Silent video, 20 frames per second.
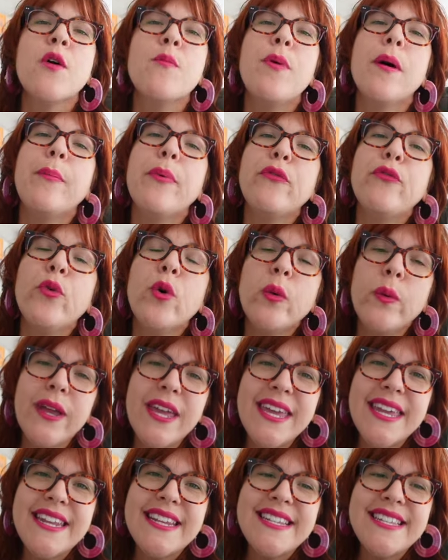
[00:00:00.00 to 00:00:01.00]
But before we
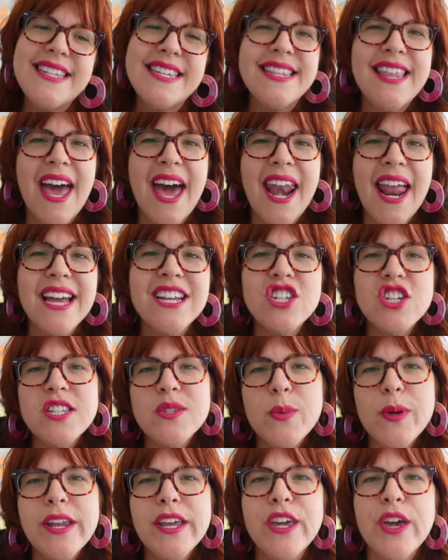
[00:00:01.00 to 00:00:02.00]
get into that, I just
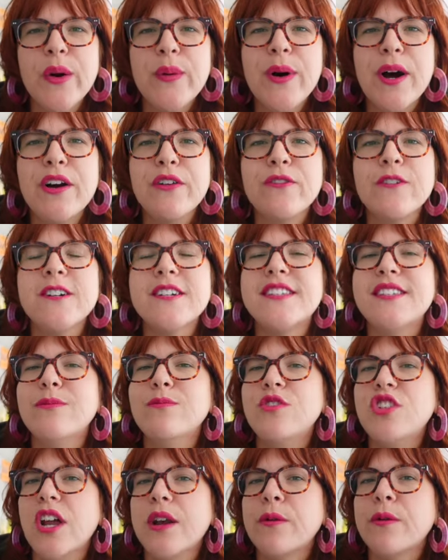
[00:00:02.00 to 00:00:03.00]
want to go over
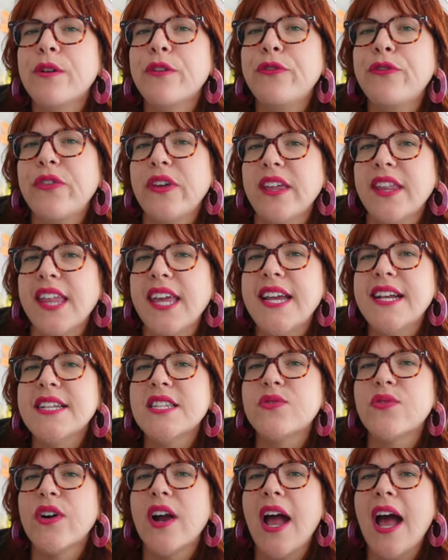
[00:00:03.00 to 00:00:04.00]
some general
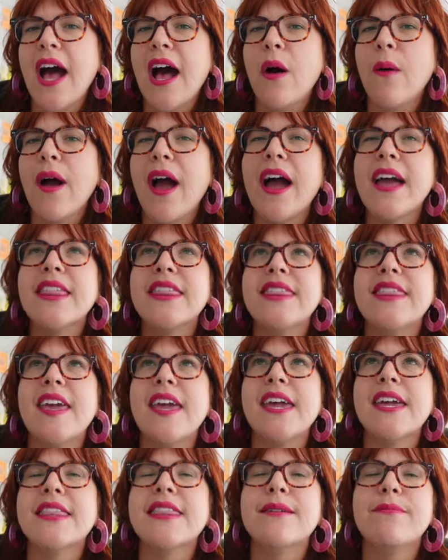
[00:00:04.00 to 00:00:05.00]
feelings for how I
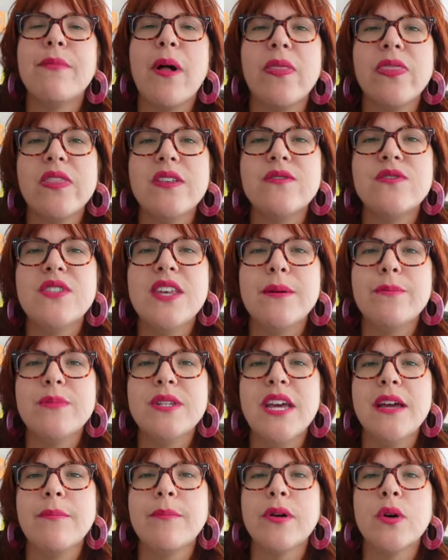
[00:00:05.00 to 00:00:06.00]
think the month of
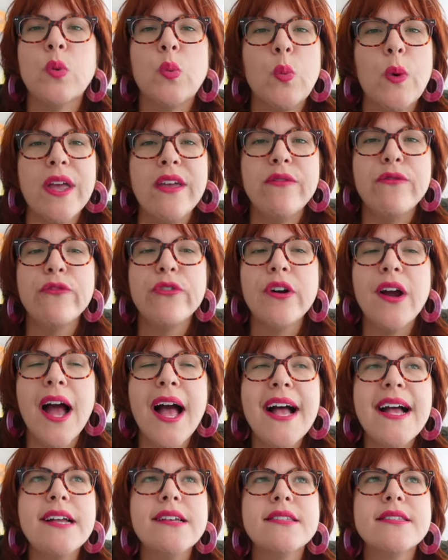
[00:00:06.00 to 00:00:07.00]
September went for
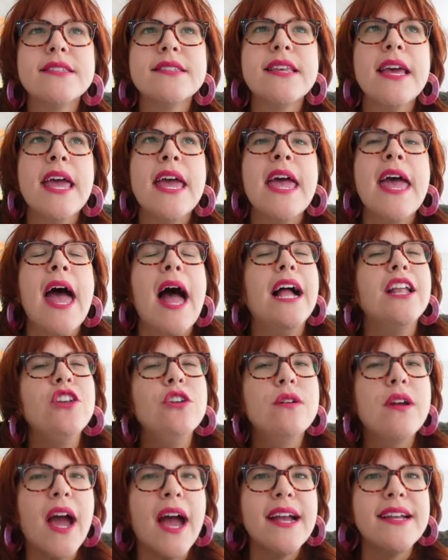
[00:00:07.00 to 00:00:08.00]
us. And
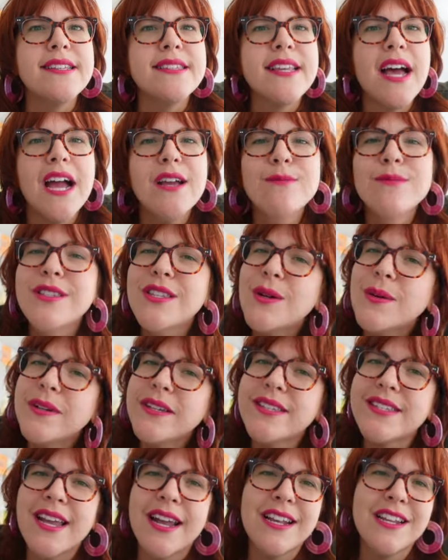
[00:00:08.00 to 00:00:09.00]
you guys, I'm so
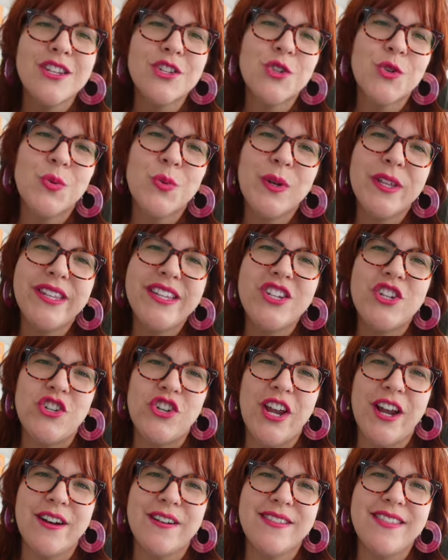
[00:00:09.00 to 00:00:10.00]
excited to really
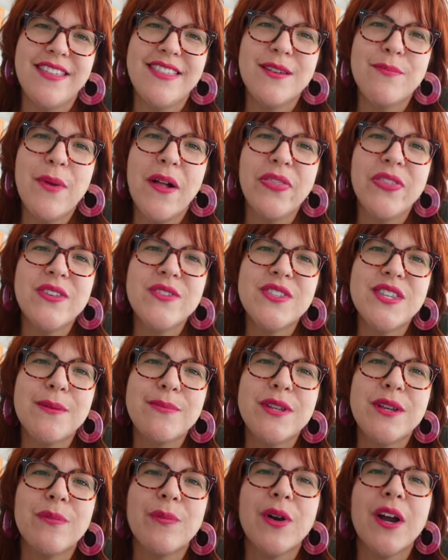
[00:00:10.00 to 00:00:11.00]
share that the month of
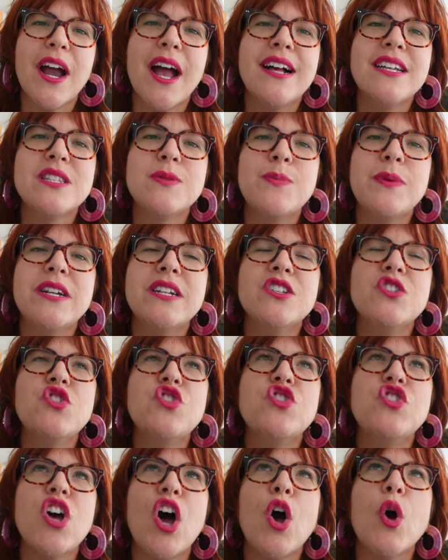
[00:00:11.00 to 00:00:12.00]
September has been
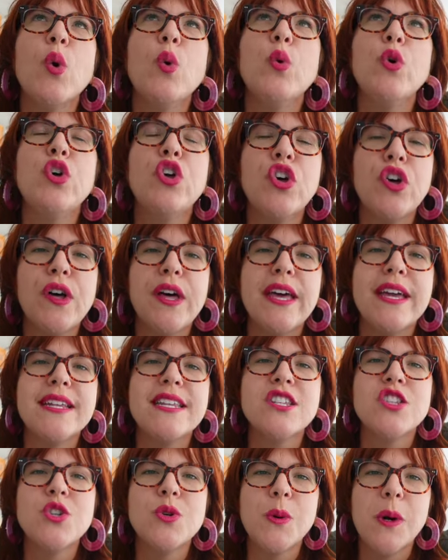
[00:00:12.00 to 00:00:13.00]
so
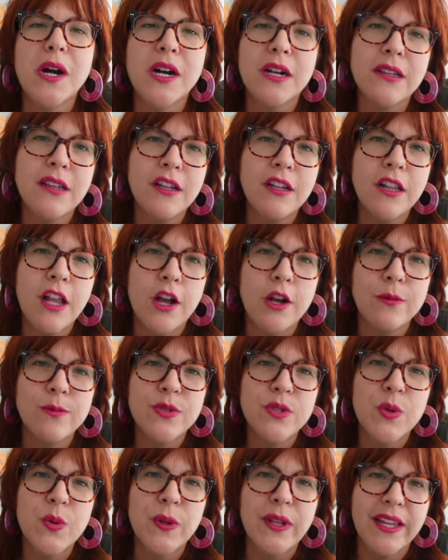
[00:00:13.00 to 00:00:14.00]
good to our little
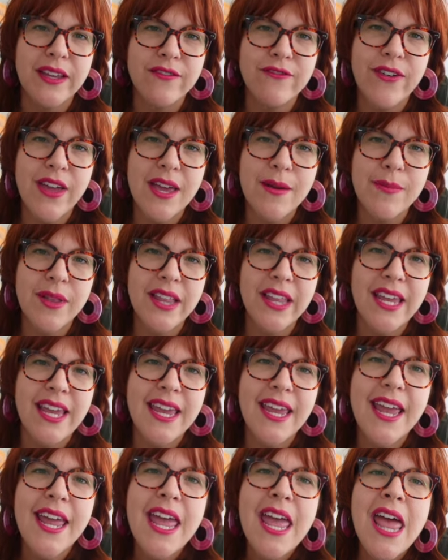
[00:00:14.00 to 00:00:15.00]
homeschooling
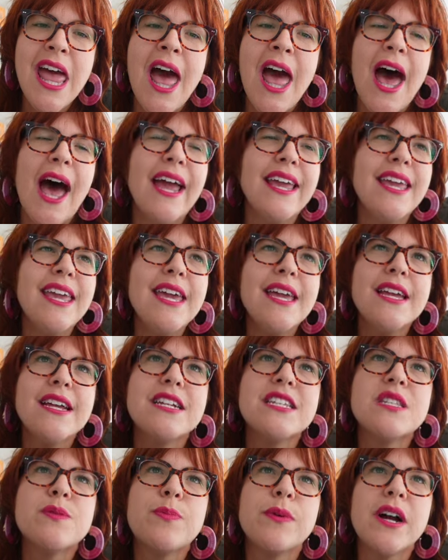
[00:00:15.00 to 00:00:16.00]
family. I can't
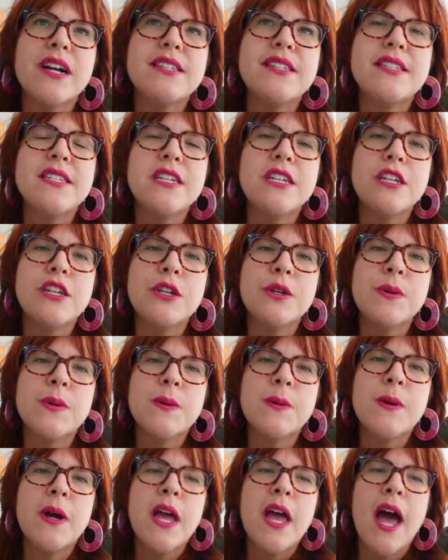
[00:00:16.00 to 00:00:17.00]
express to
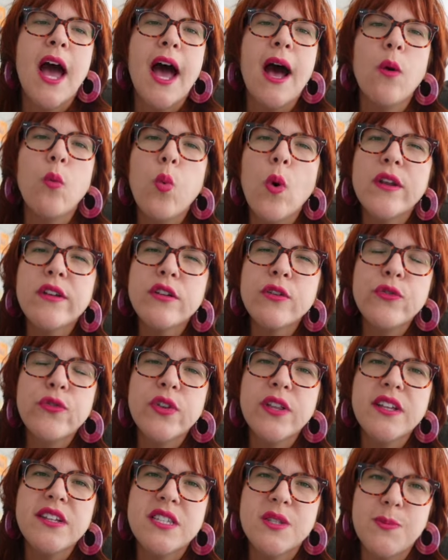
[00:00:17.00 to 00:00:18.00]
you how
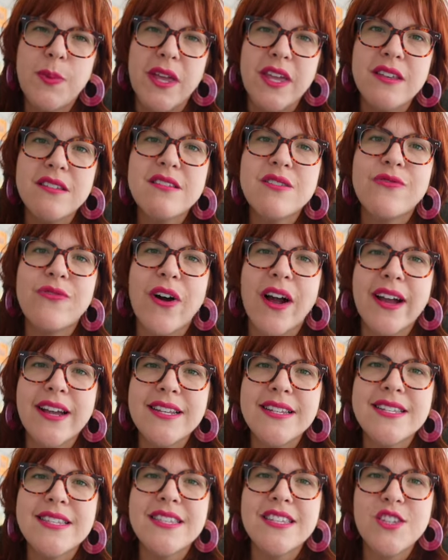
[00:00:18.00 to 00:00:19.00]
wonderful it's been to
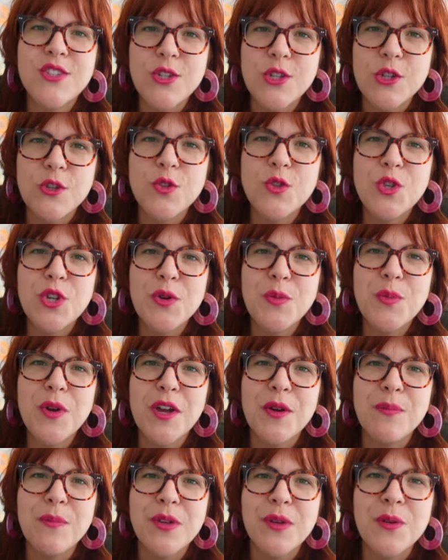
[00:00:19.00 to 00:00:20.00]
find this YouTube
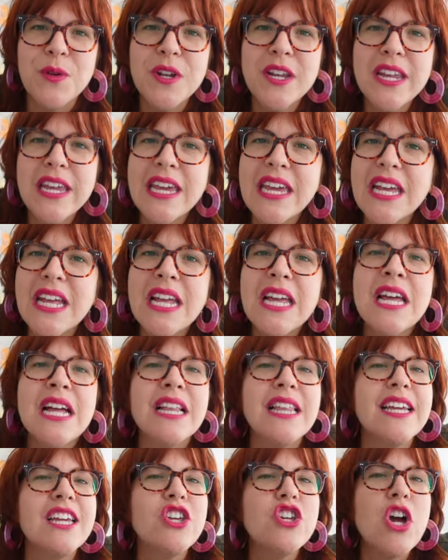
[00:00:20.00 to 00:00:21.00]
community.
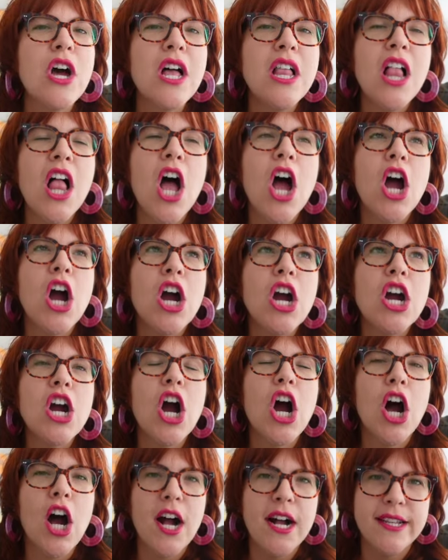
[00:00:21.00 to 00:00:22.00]
Like, y'all are
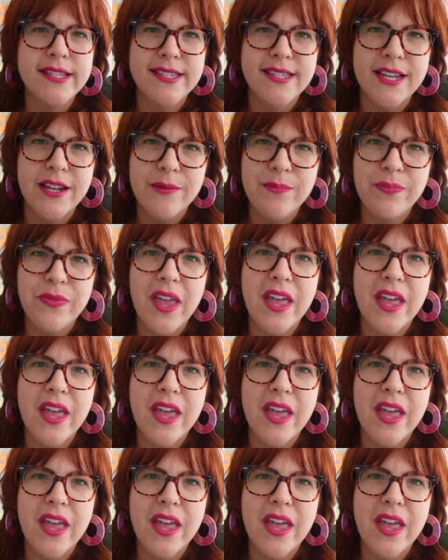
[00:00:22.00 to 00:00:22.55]
awesome.